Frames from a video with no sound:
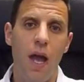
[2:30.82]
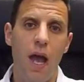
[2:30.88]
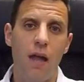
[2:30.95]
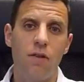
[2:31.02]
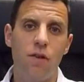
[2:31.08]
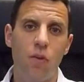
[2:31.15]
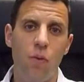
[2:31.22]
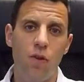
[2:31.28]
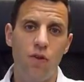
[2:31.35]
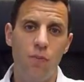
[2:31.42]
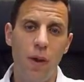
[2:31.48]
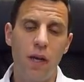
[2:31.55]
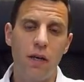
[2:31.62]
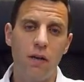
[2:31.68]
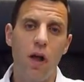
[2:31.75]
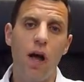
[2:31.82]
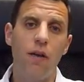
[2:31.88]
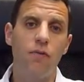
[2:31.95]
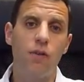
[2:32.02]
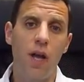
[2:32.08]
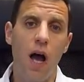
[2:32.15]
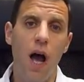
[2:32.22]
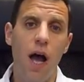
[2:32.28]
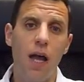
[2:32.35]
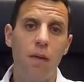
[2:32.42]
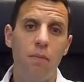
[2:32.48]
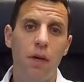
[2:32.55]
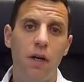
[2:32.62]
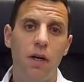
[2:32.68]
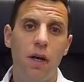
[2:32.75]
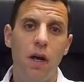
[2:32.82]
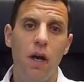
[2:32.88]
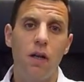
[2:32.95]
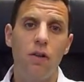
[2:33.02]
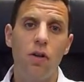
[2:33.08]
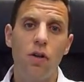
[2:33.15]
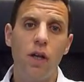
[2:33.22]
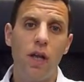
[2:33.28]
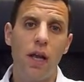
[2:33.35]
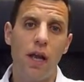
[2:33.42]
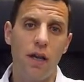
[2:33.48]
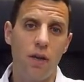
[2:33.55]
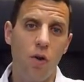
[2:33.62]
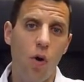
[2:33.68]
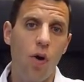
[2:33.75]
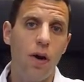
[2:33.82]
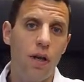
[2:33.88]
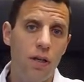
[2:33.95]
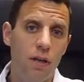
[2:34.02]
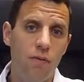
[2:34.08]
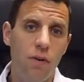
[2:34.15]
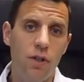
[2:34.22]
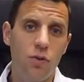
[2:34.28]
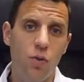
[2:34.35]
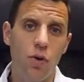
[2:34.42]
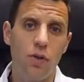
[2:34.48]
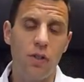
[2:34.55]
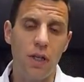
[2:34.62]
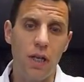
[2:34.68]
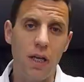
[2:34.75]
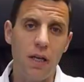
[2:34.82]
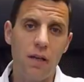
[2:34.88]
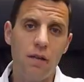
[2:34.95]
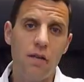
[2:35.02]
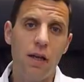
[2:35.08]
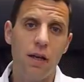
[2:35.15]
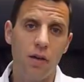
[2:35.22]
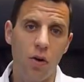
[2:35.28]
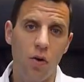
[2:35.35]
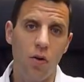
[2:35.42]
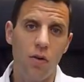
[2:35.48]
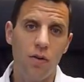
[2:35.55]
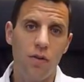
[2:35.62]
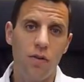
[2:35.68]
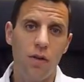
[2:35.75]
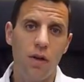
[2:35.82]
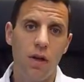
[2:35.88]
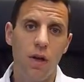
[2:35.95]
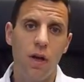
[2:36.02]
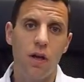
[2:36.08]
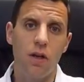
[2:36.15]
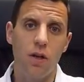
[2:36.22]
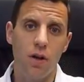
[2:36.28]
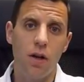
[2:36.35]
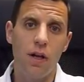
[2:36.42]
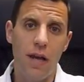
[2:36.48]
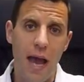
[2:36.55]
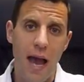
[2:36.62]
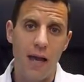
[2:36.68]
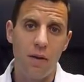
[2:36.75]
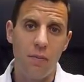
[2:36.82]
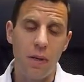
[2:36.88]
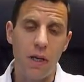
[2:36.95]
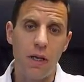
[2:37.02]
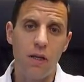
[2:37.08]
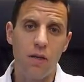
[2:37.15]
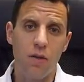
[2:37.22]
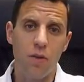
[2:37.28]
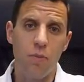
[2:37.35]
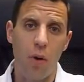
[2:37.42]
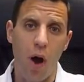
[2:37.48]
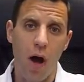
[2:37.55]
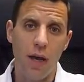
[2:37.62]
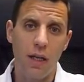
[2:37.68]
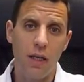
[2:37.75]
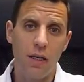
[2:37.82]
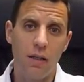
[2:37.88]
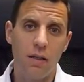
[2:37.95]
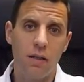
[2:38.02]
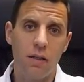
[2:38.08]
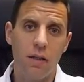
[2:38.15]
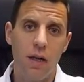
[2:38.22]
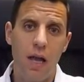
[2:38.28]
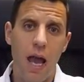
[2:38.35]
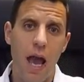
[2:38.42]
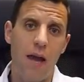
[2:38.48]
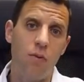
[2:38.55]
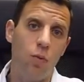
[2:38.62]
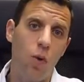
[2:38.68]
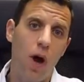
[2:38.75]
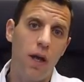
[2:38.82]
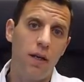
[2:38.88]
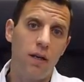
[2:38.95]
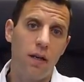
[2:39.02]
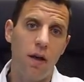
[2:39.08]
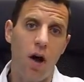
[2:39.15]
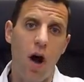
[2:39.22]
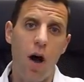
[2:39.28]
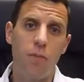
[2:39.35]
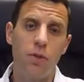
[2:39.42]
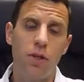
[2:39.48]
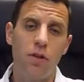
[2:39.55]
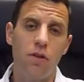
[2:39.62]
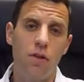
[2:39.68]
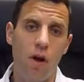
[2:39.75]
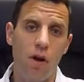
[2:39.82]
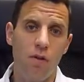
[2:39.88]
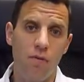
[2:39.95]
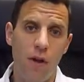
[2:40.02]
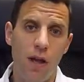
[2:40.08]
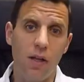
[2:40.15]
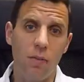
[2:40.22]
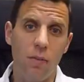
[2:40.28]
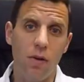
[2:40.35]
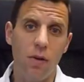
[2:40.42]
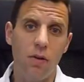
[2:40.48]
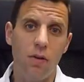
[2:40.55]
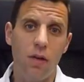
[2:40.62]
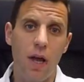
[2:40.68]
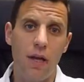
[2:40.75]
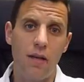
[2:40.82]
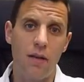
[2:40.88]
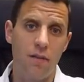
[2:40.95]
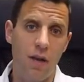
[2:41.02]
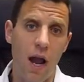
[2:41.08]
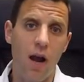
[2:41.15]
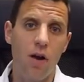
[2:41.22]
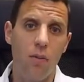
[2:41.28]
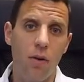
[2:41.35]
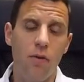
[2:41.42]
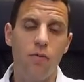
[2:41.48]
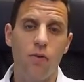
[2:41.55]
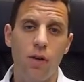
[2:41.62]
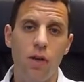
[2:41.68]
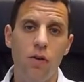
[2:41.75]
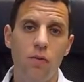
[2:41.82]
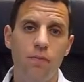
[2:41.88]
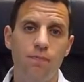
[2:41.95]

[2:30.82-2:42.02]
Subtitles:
And so we'll spend a lot of time looking at your individual needs and goals, your anatomy, your body, and what options are available and desirable for you.